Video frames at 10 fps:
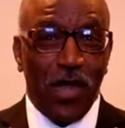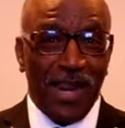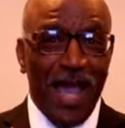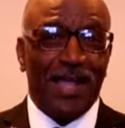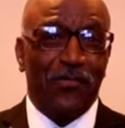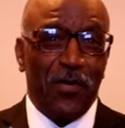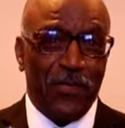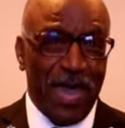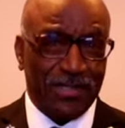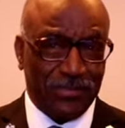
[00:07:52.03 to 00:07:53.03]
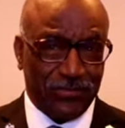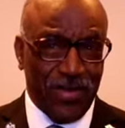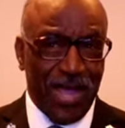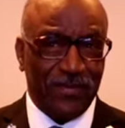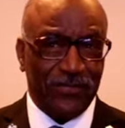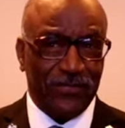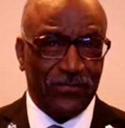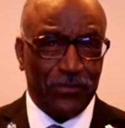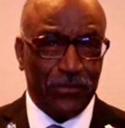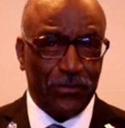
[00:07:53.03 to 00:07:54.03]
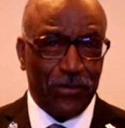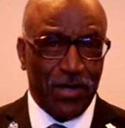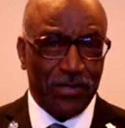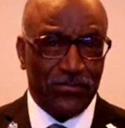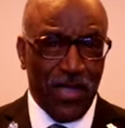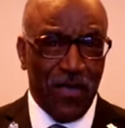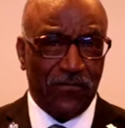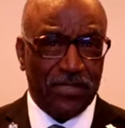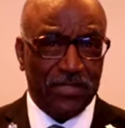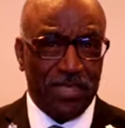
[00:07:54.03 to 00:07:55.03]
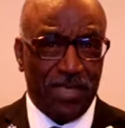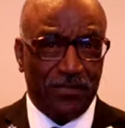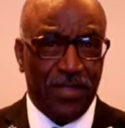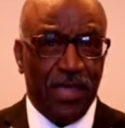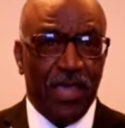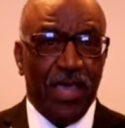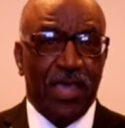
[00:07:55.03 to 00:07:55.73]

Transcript: four o'clock I went back to try to uh, try to play team,